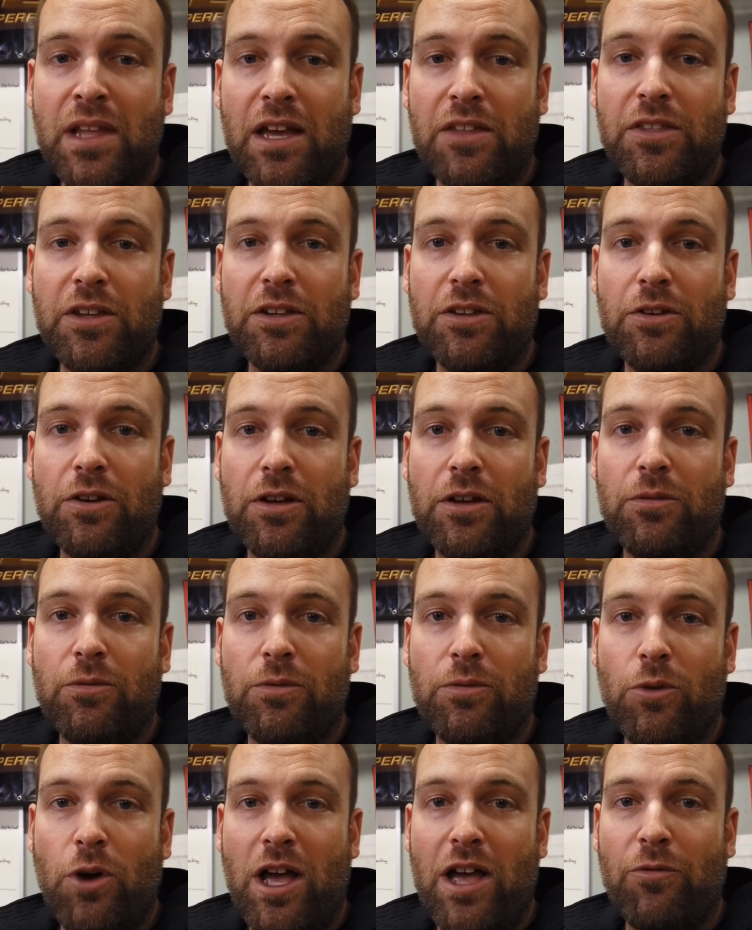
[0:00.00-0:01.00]
I think
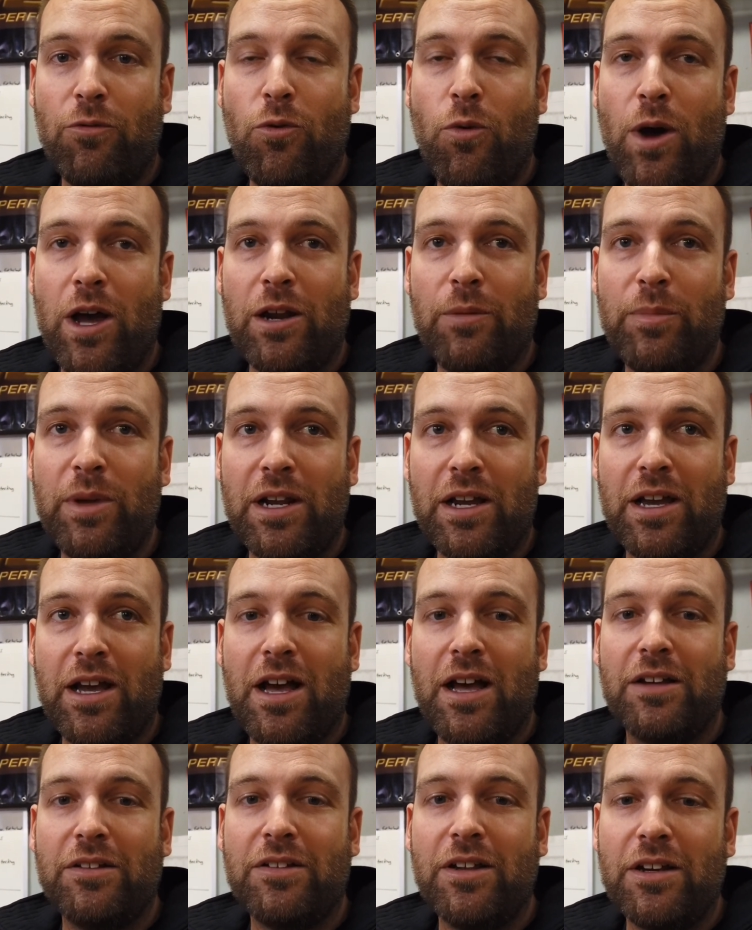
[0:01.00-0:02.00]
we'll have quite a bit of
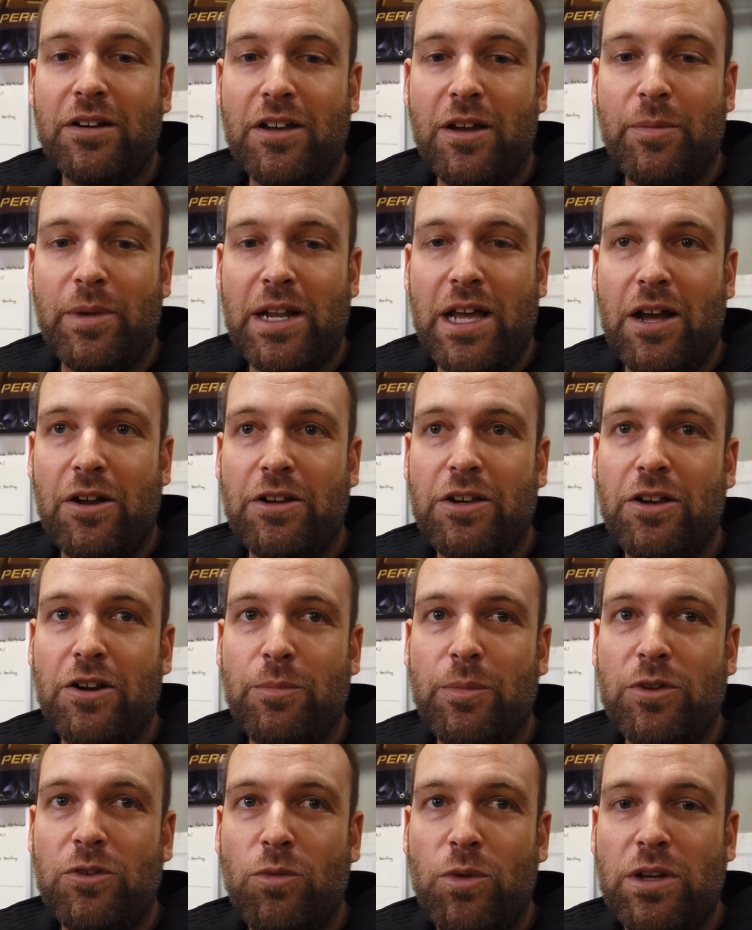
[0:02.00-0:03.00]
content coming out
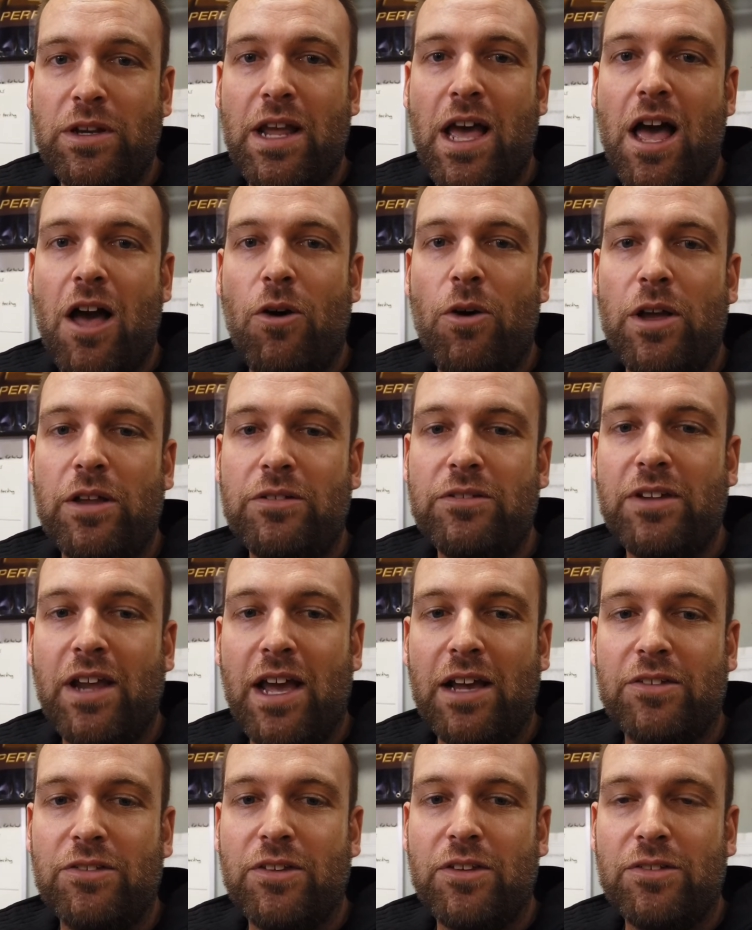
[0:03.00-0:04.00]
here between now and
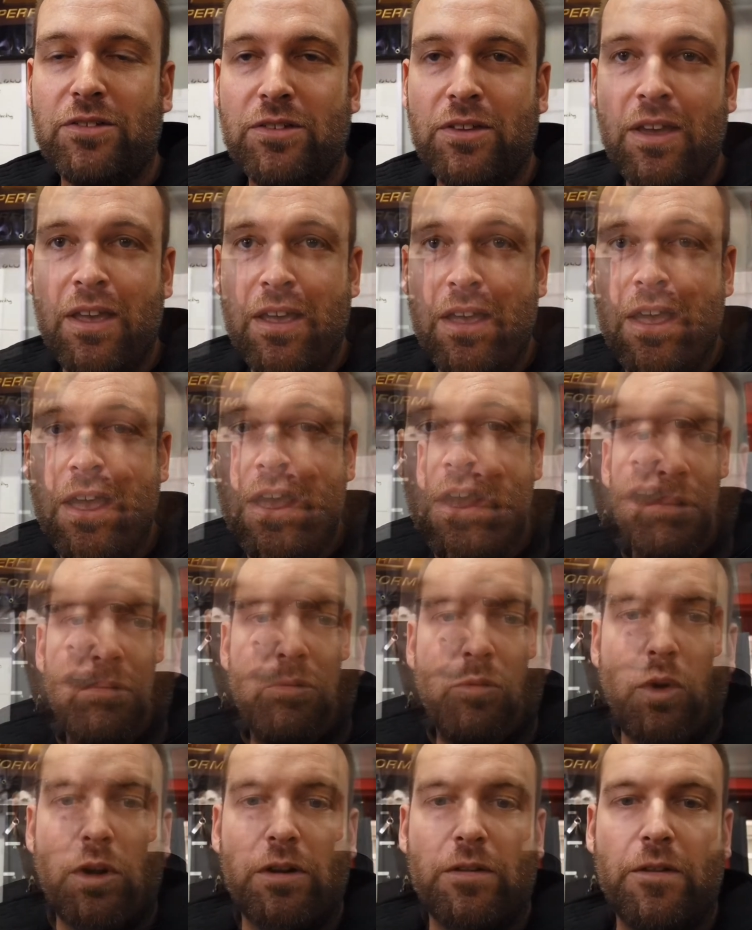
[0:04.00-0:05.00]
Texas. You know,
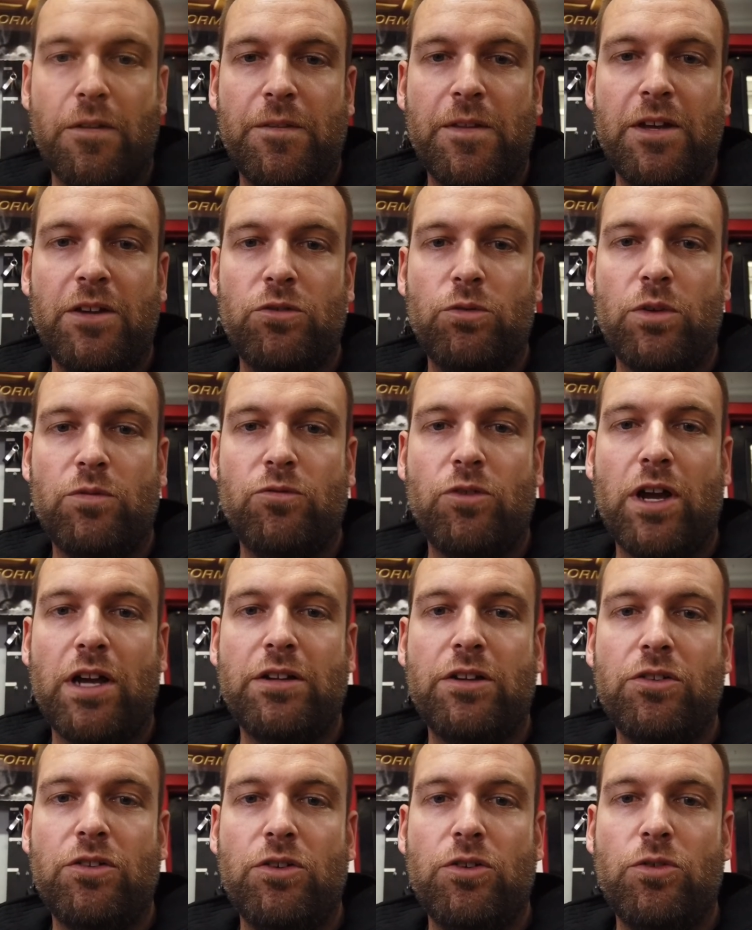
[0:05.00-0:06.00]
one of the things we've
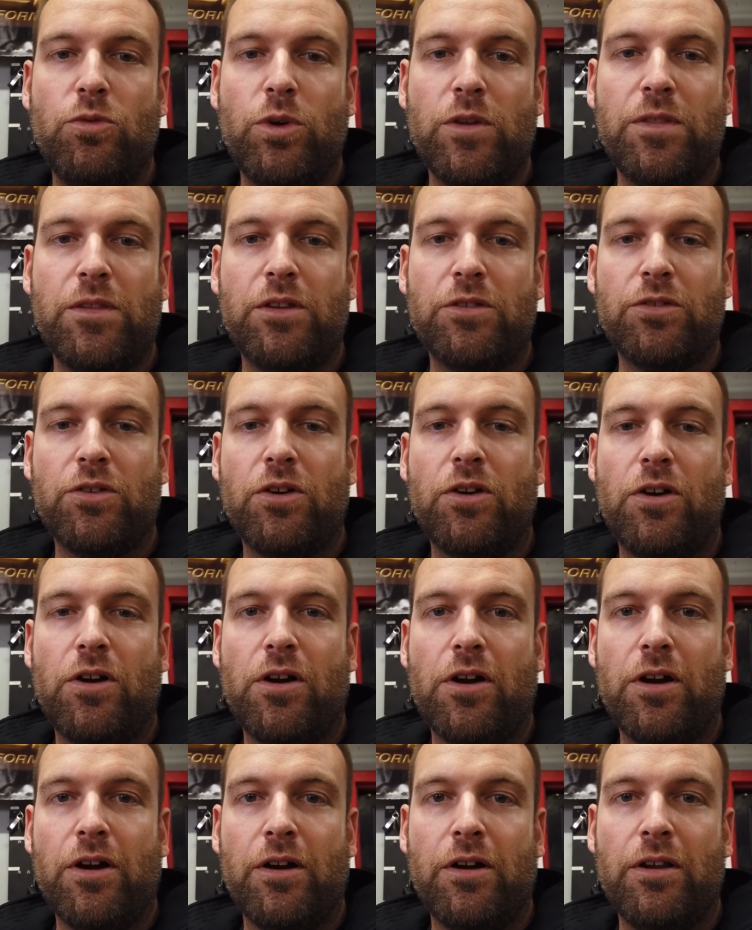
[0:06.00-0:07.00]
tried to do with this
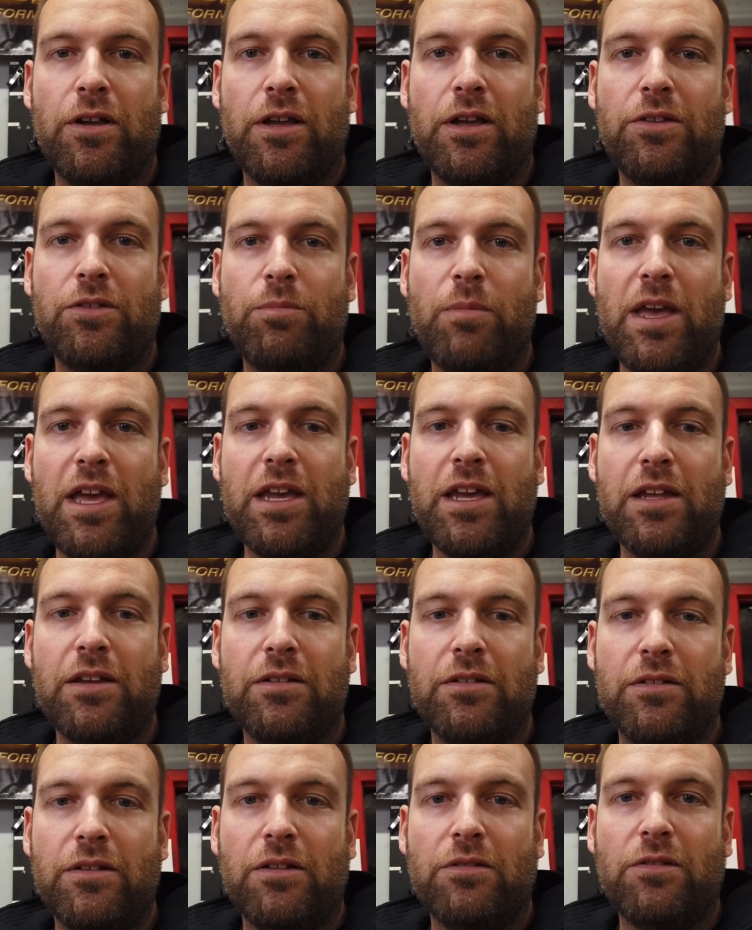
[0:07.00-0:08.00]
car is make
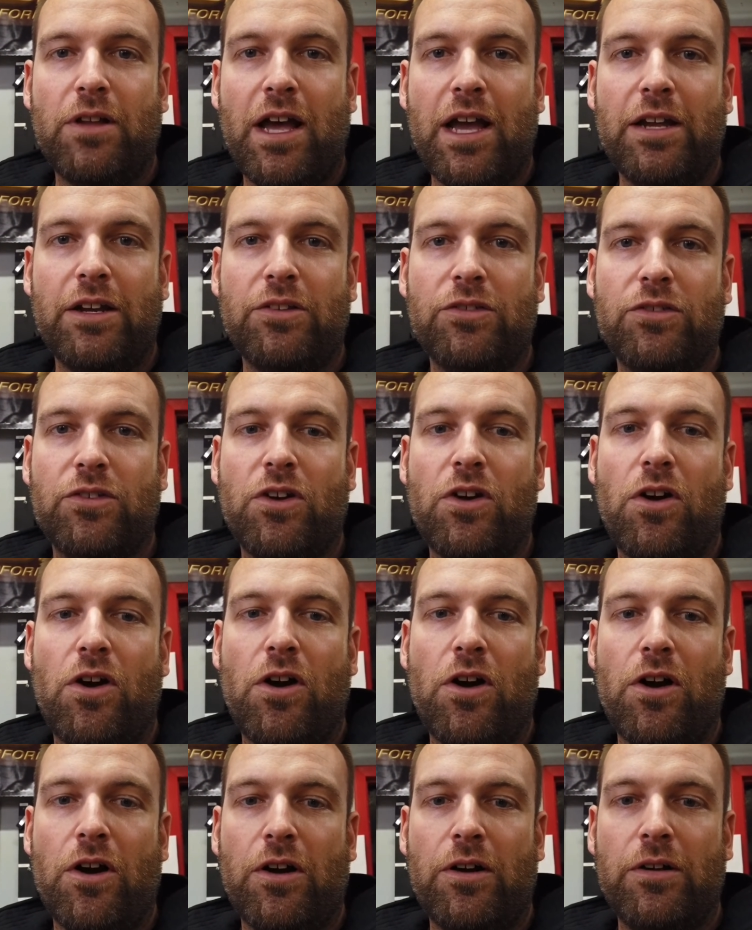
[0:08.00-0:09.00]
it the lightest
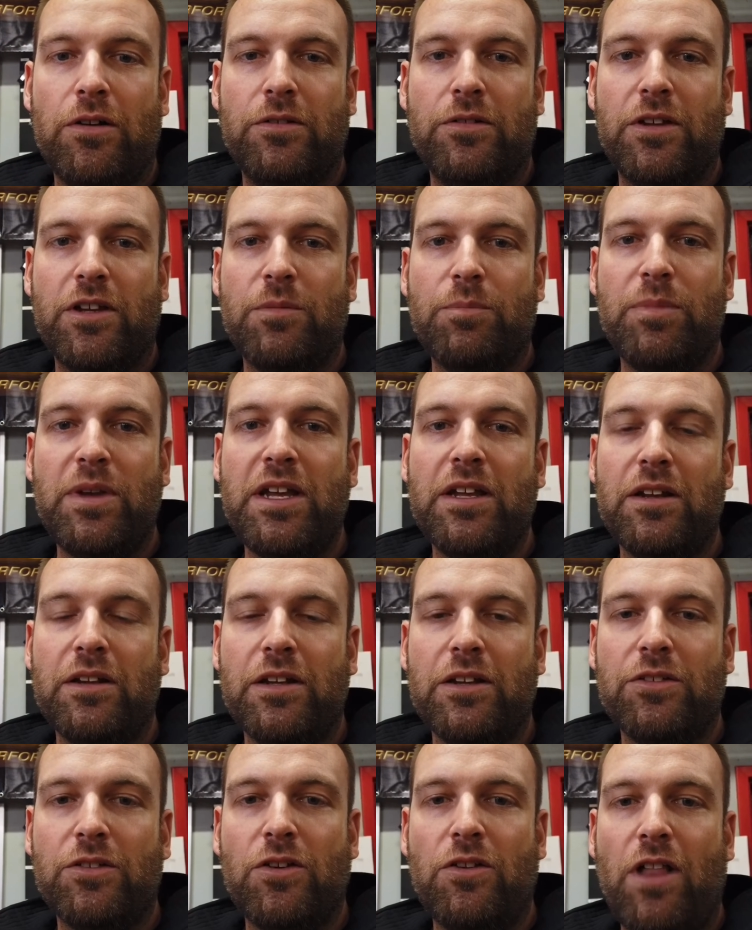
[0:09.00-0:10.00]
car to compete
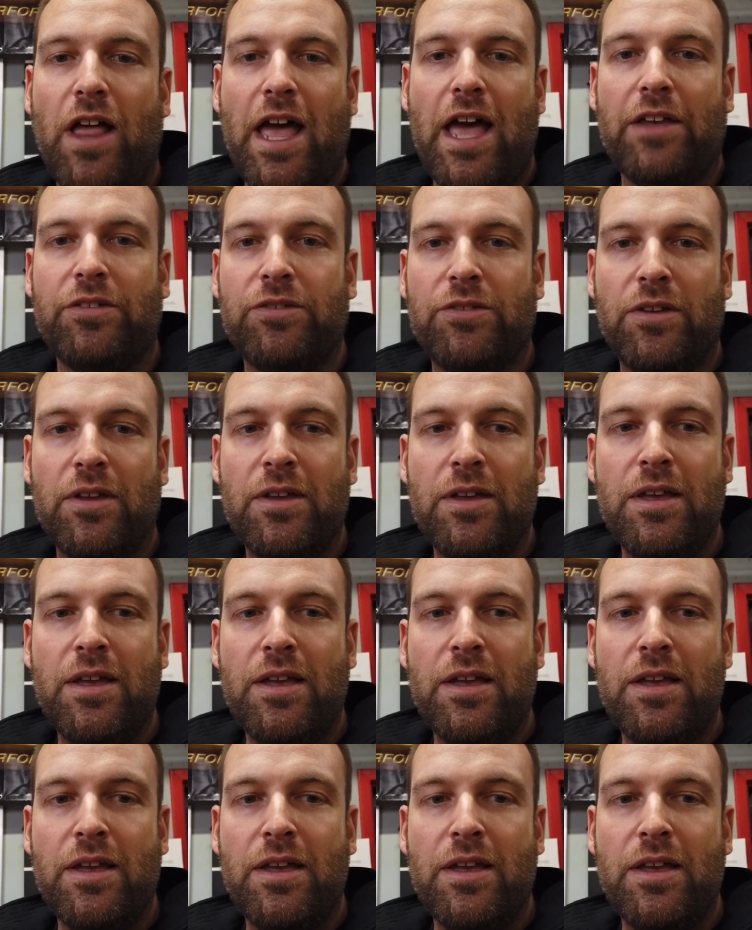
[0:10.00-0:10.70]
in its class.